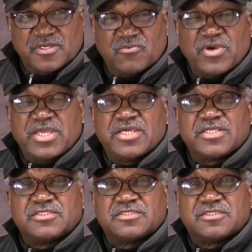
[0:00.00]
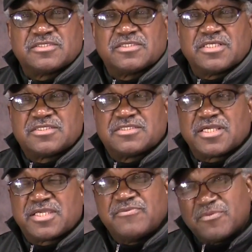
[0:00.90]
way that
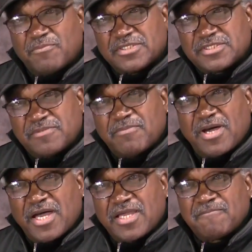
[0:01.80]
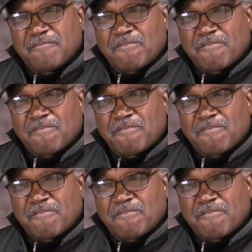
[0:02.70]
keeps the budget in mind.